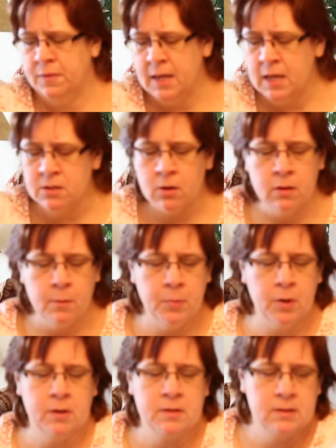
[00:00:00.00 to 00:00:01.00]
These are the
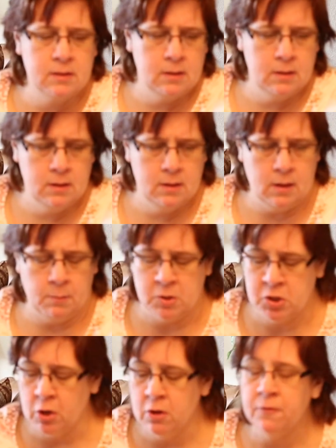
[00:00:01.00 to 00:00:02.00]
books. I'm going
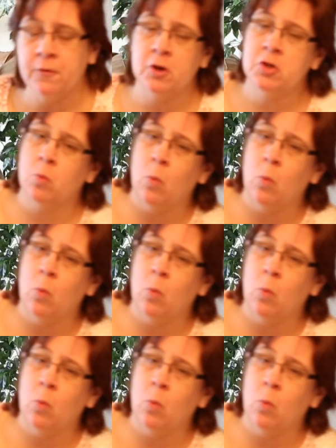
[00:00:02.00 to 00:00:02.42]
to show you first